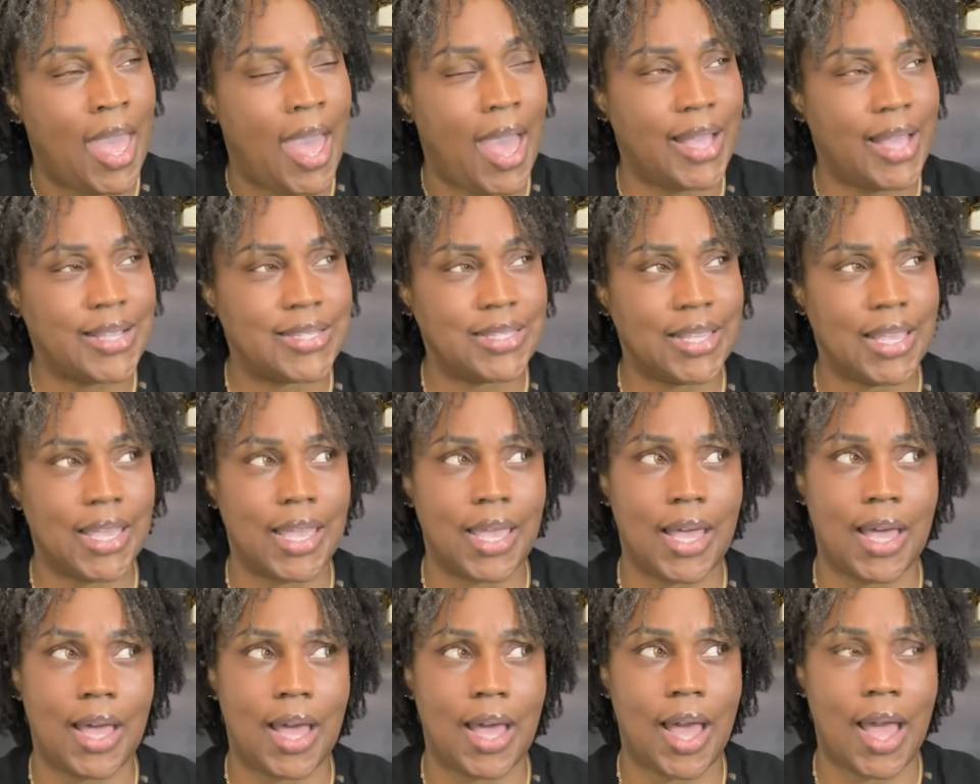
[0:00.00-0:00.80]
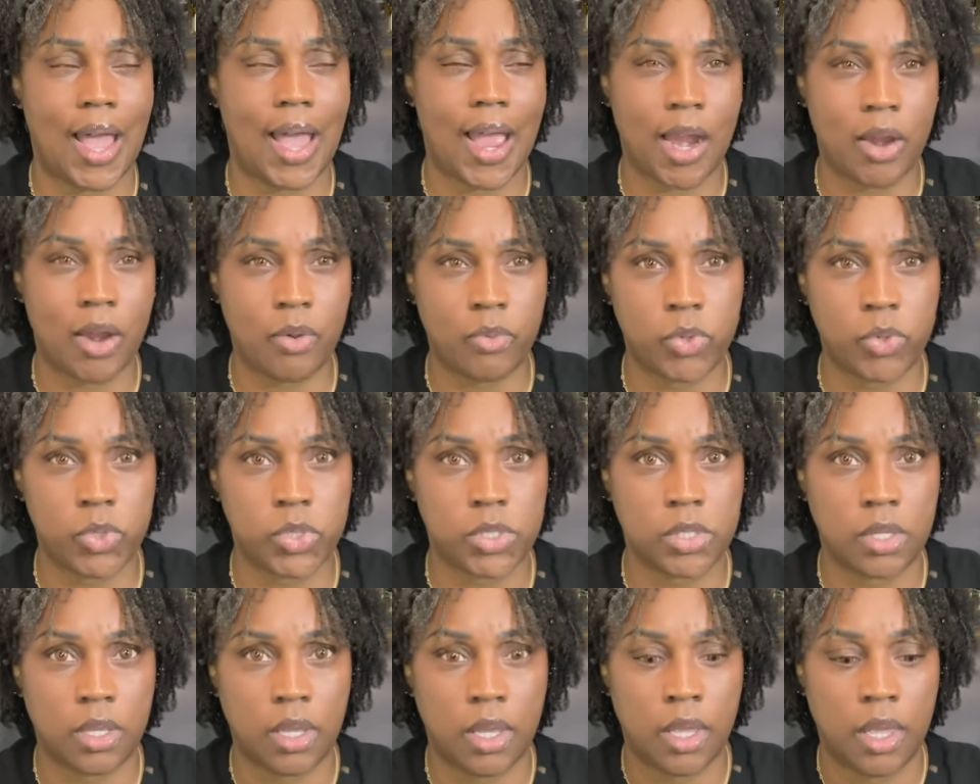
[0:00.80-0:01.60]
I say
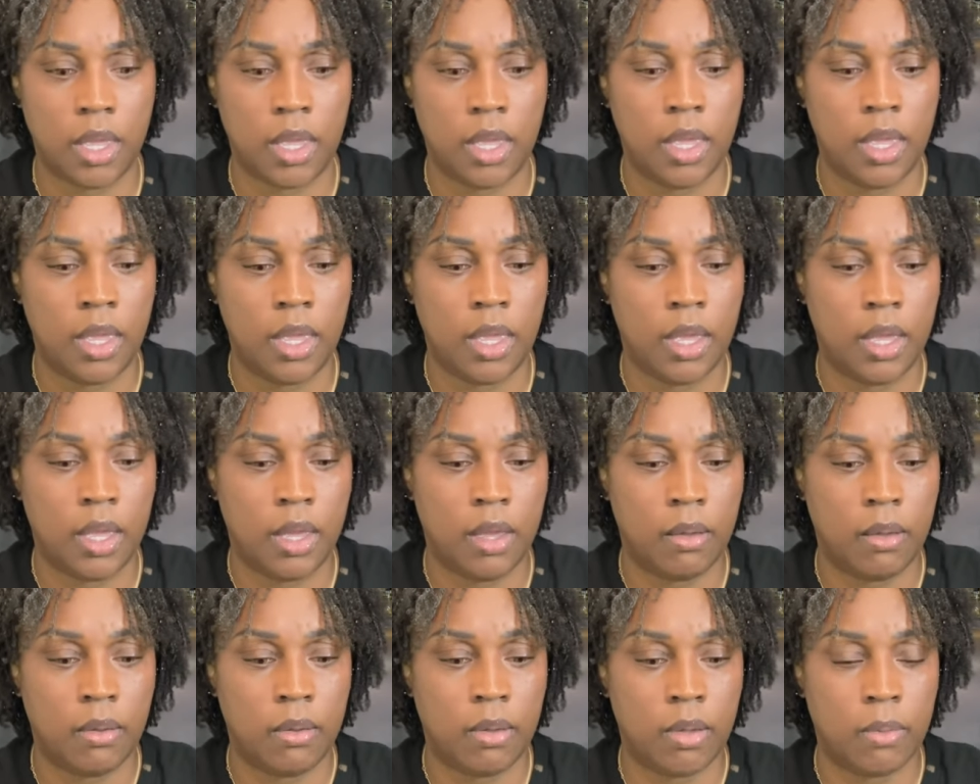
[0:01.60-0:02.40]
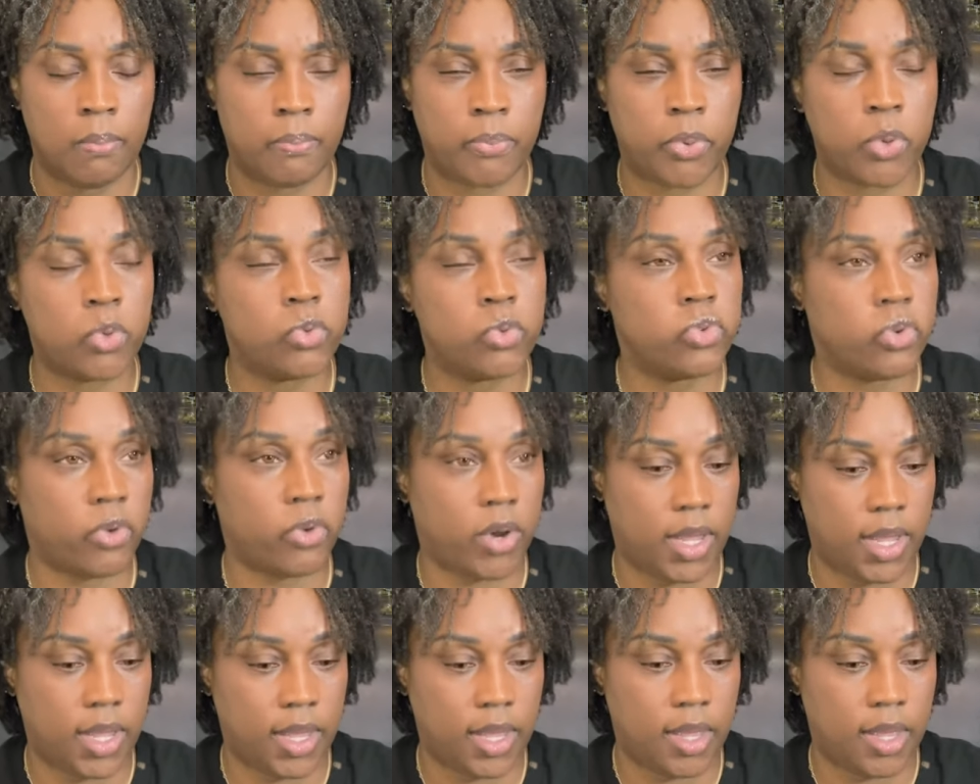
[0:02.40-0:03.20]
Iris
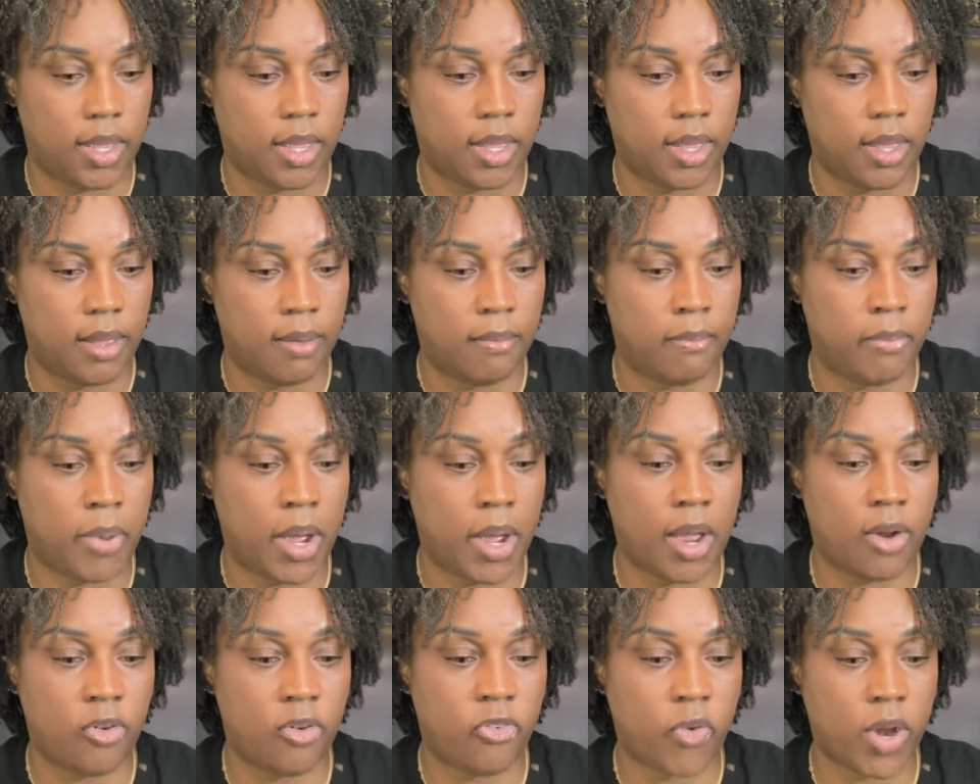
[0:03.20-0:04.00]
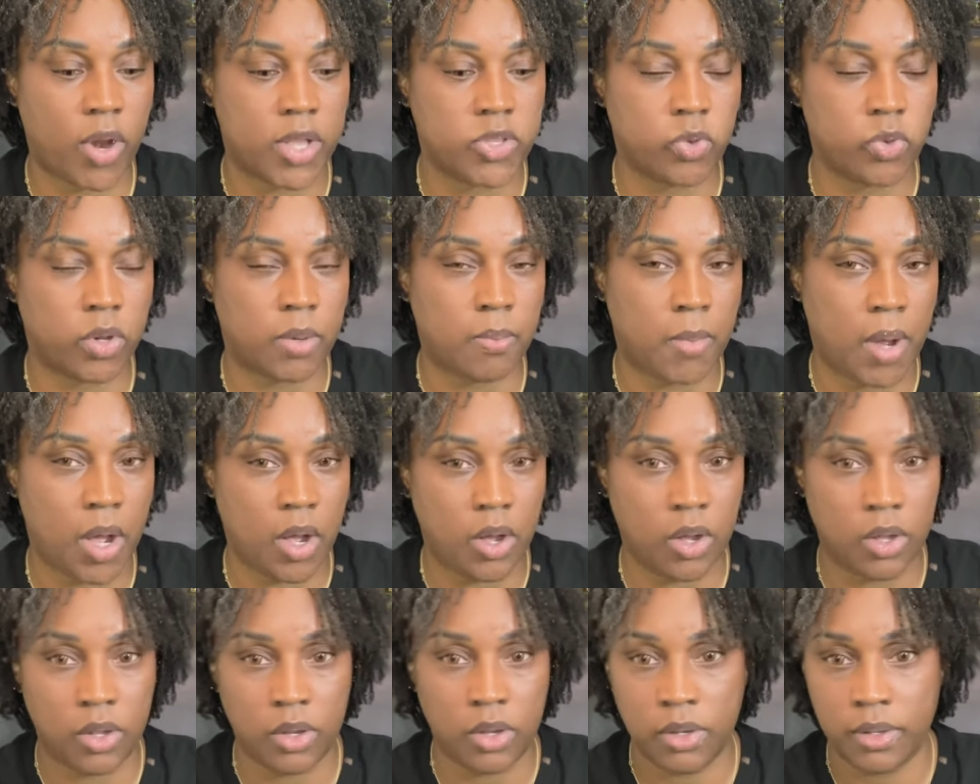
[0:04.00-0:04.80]
Poudre by Frederick
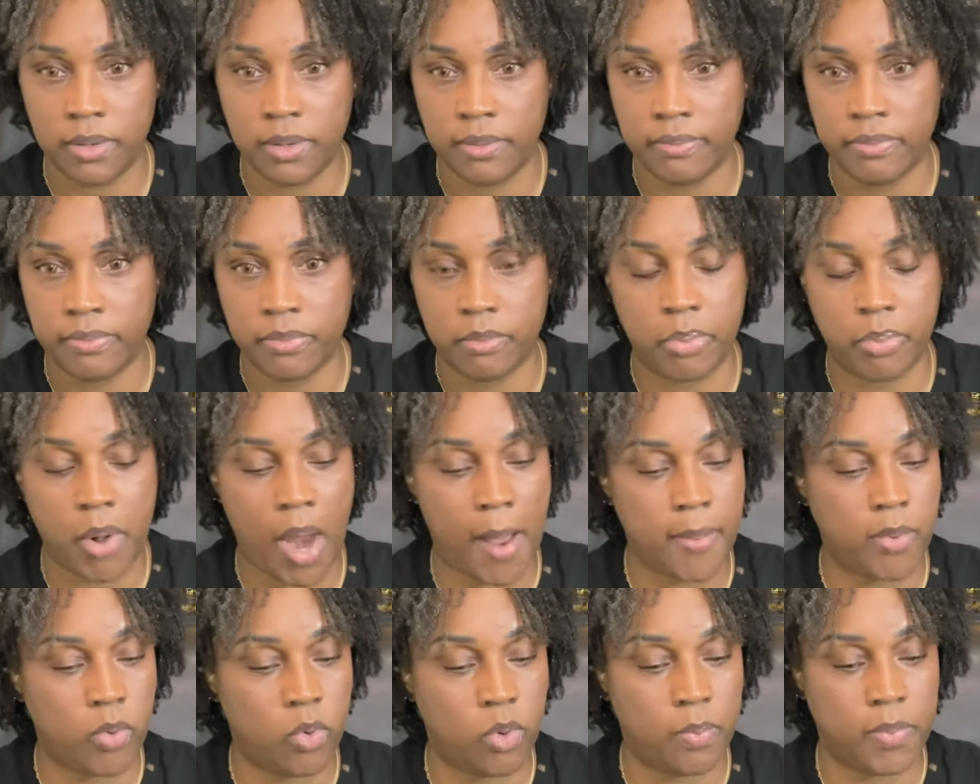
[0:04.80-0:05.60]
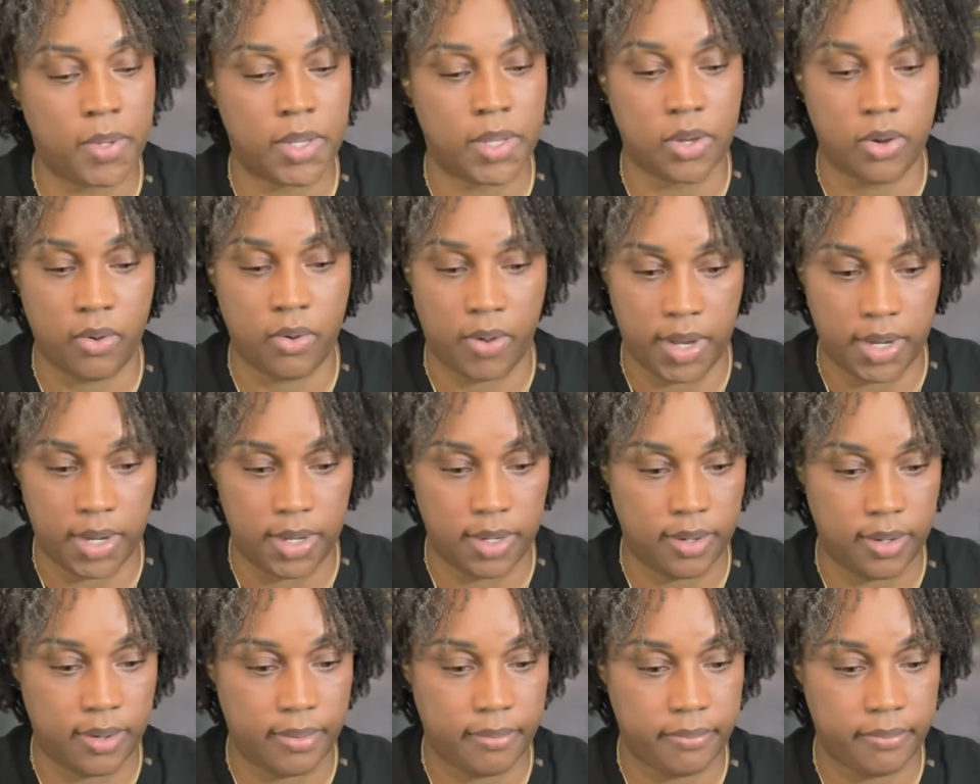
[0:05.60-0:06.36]
Malle probably would be great.